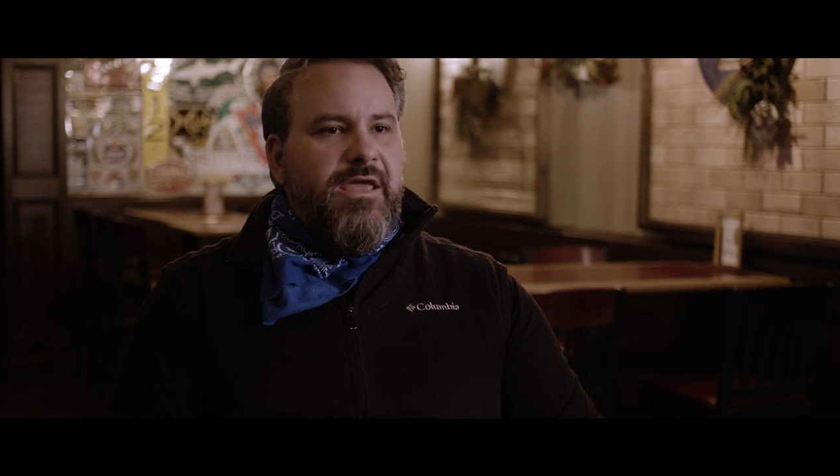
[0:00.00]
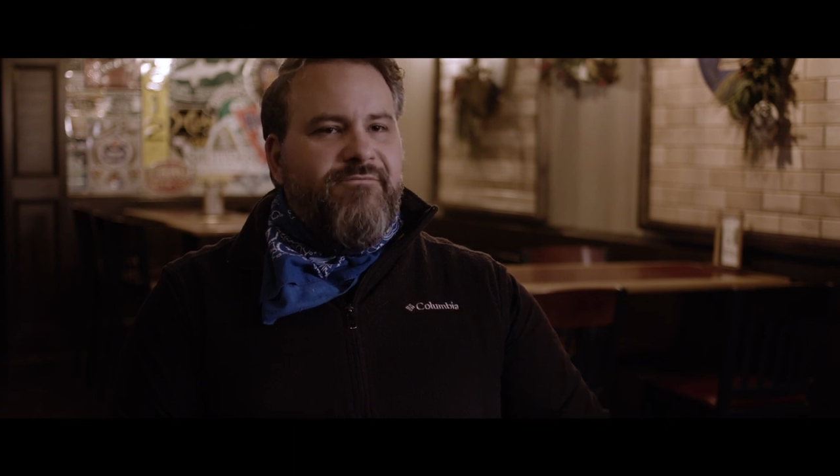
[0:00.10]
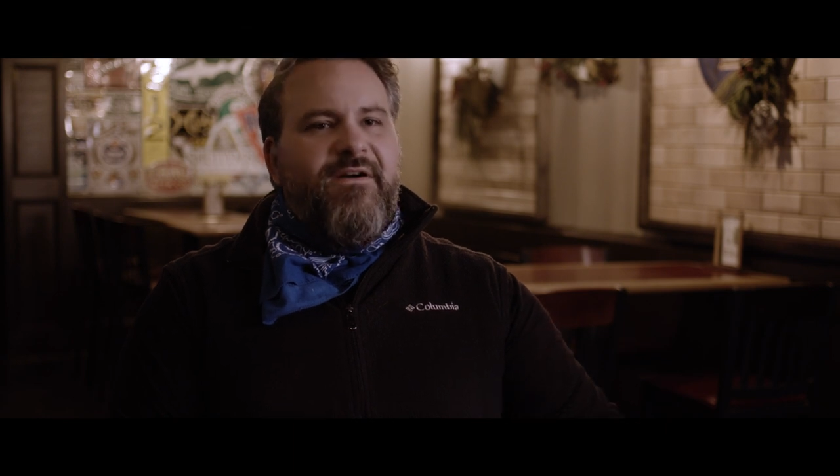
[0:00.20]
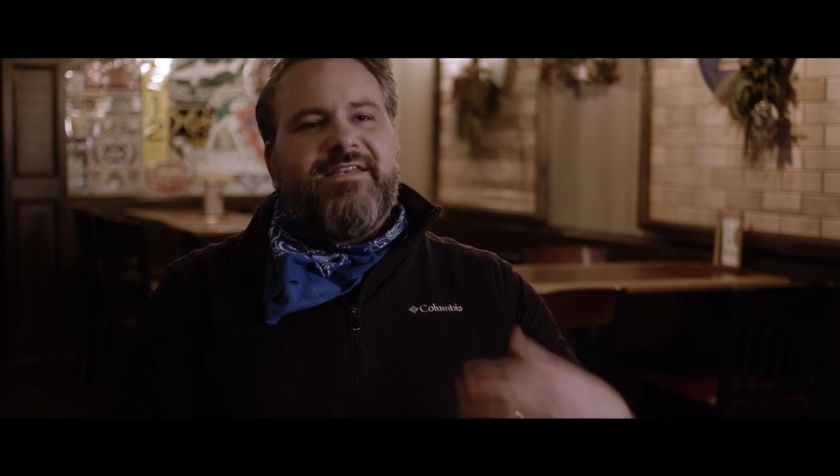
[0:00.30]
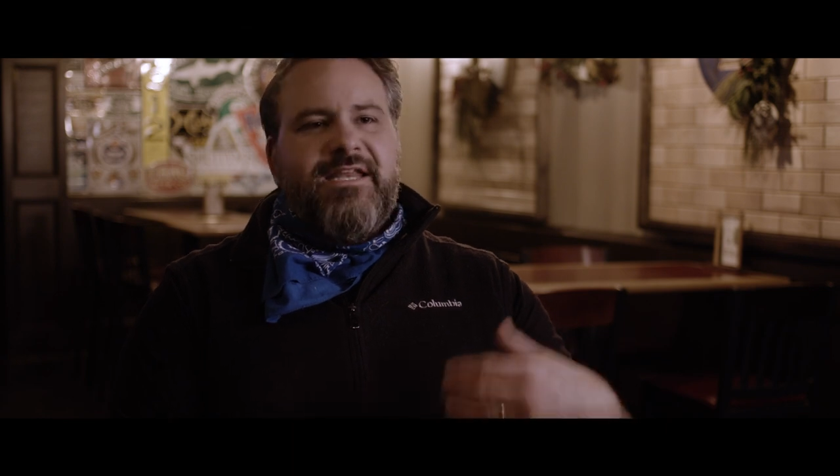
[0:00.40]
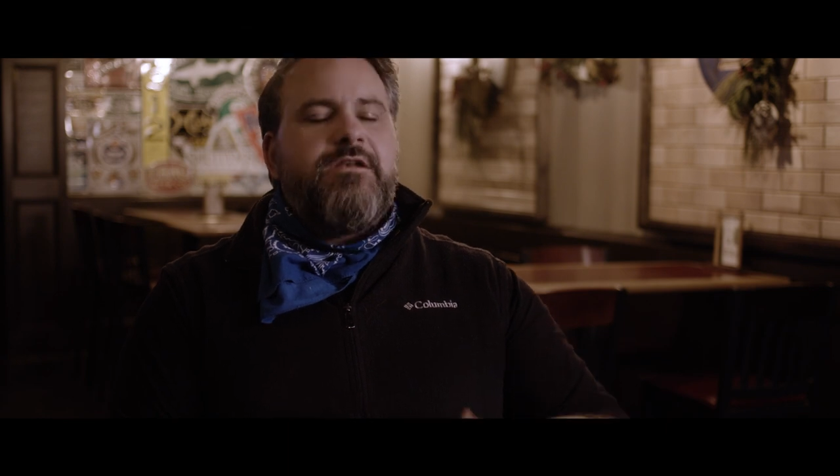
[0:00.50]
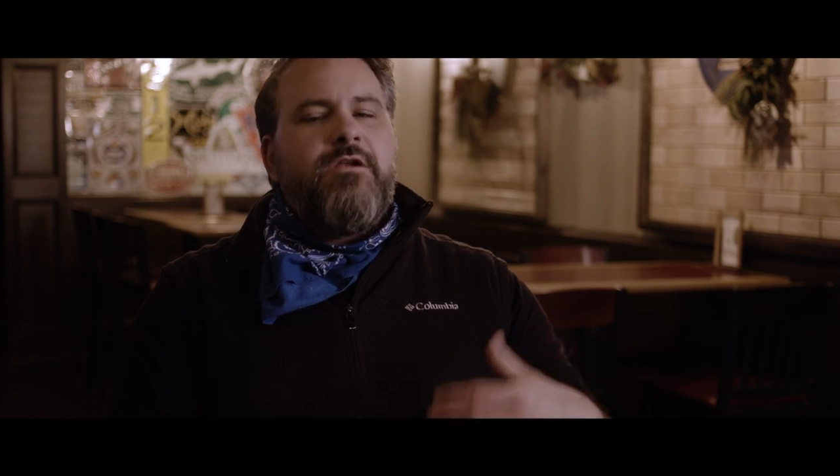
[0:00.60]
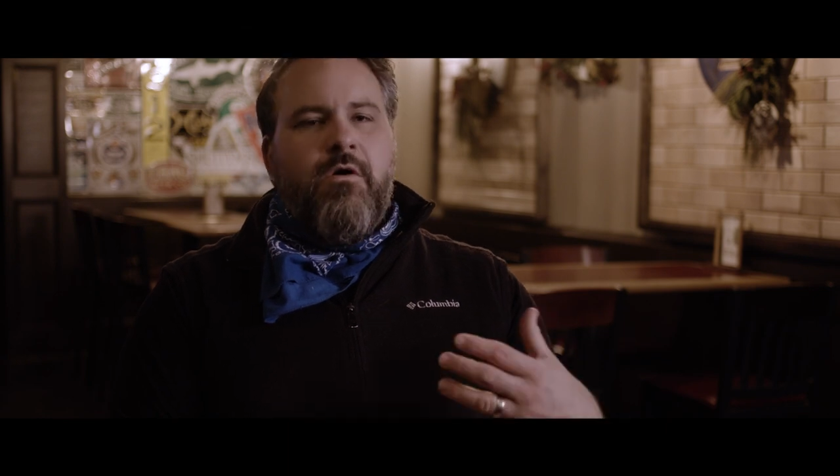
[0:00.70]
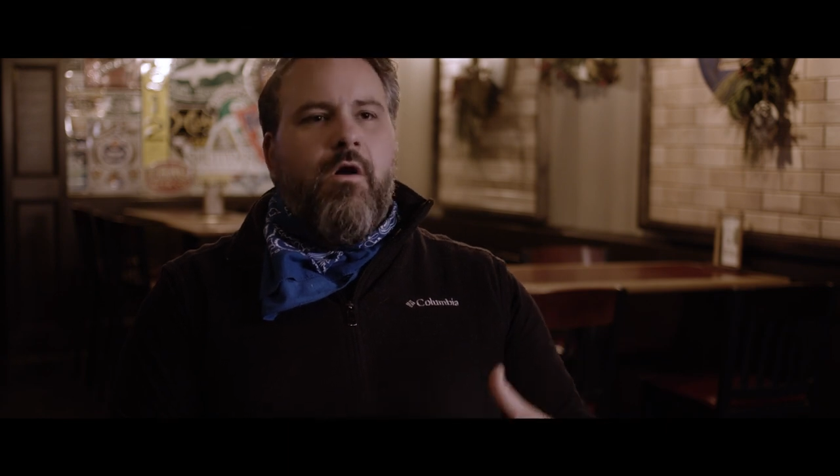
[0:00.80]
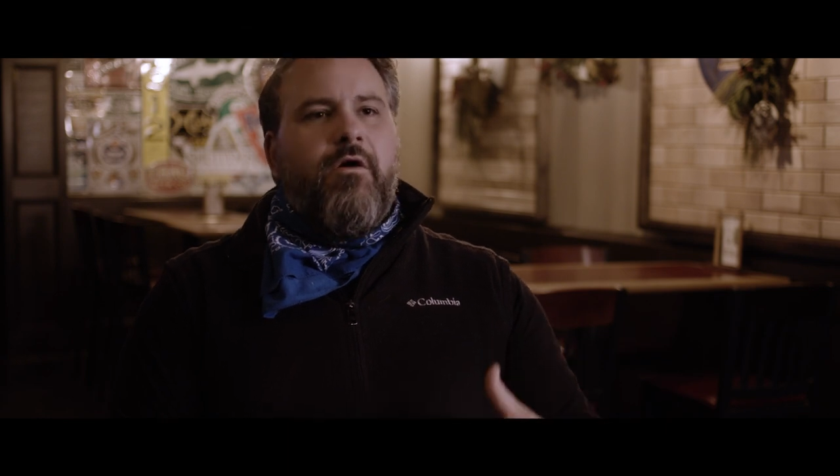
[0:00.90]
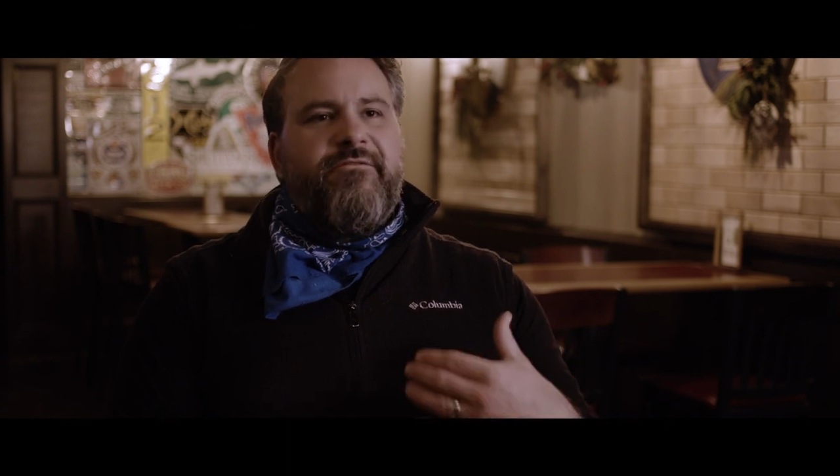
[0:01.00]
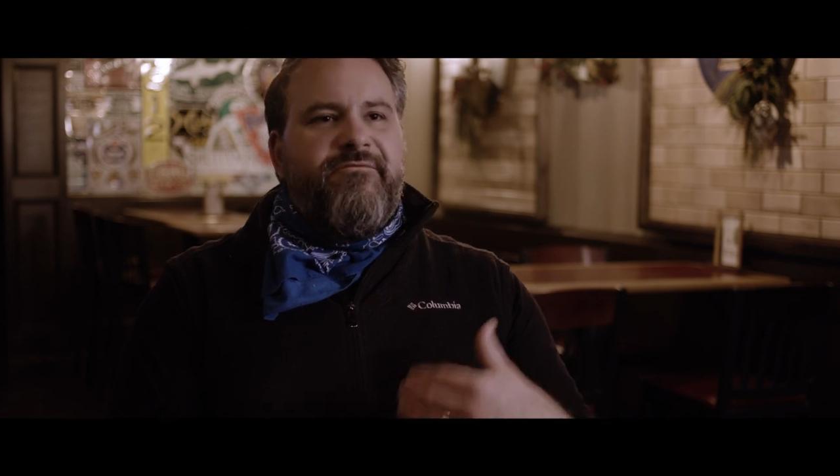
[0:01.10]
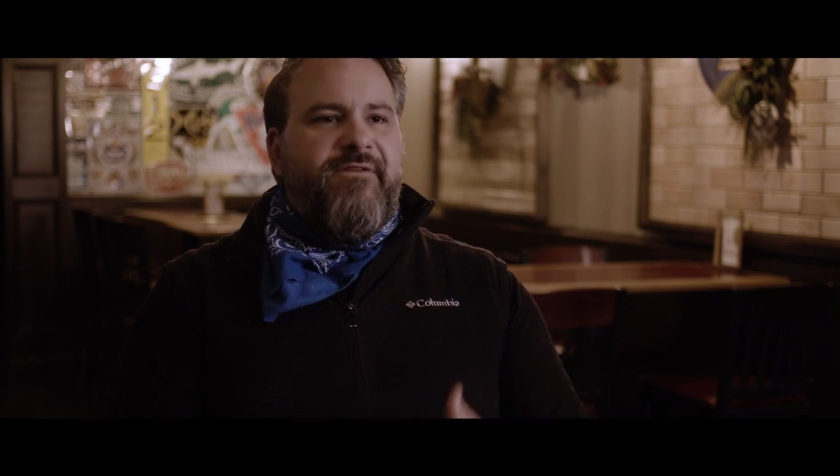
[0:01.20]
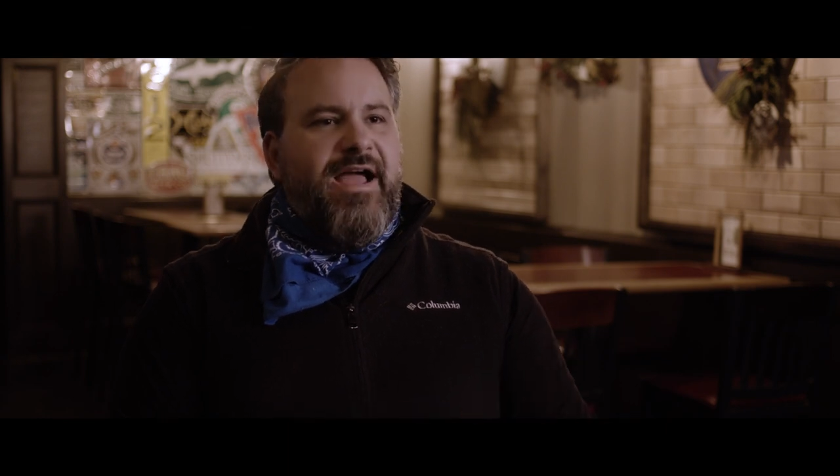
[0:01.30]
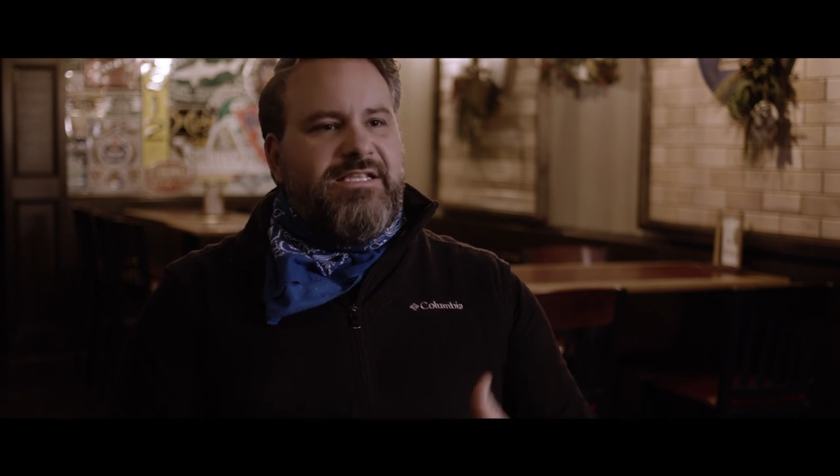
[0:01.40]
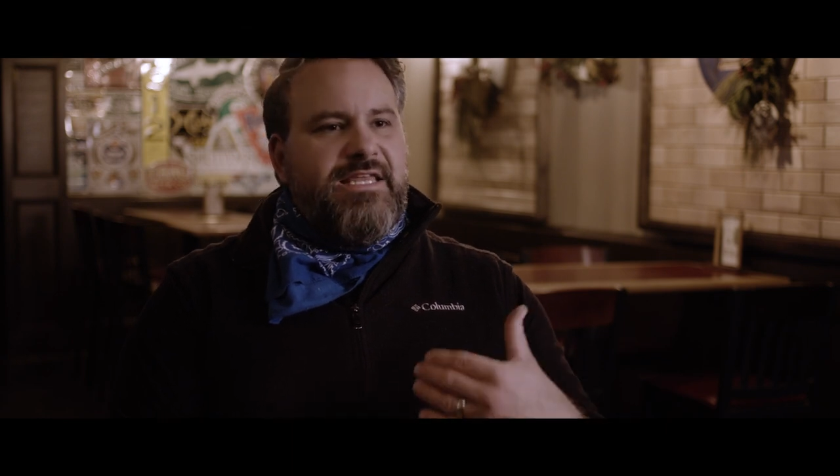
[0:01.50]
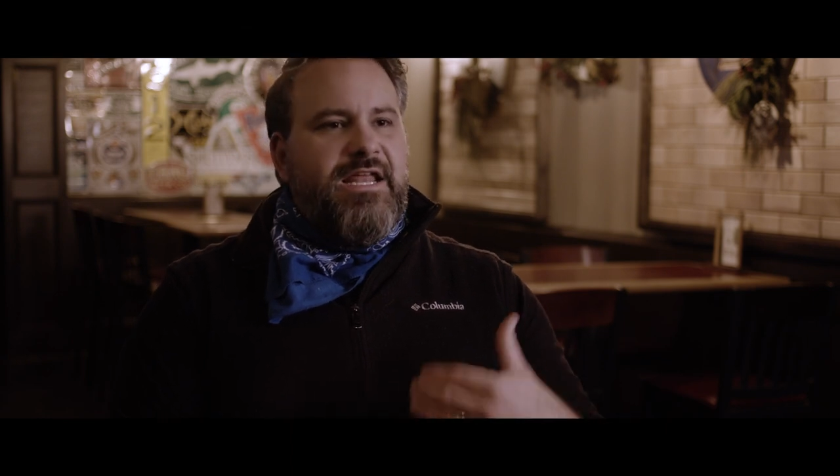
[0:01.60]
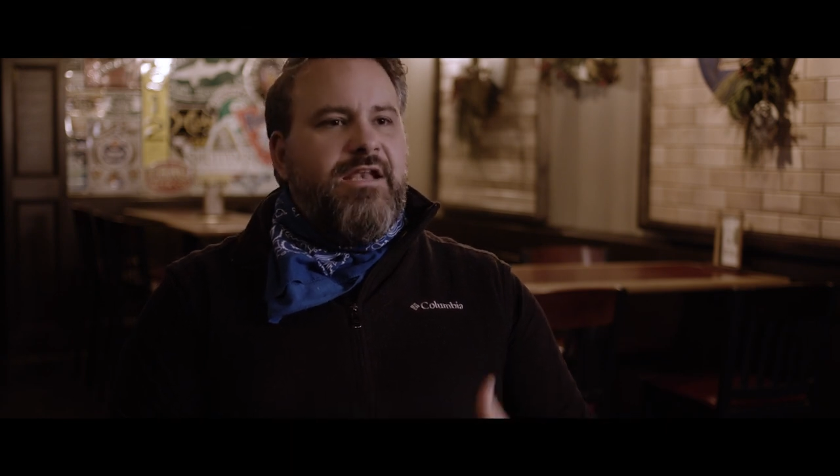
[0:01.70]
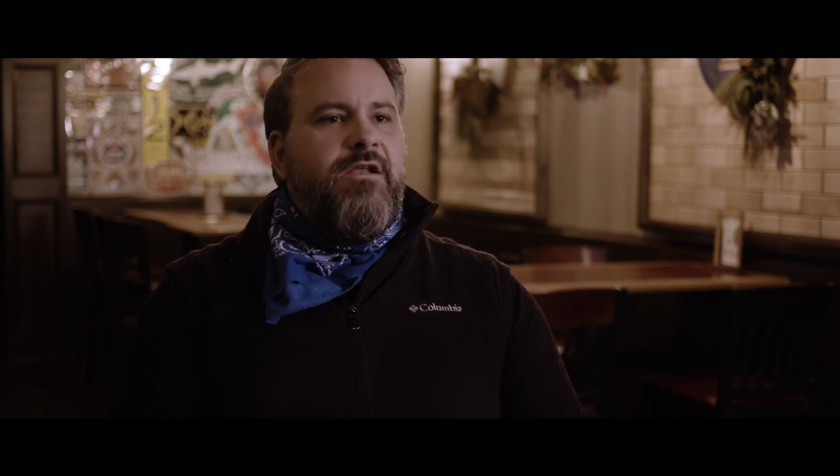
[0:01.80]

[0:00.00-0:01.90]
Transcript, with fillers: If I didn't know all the facts that I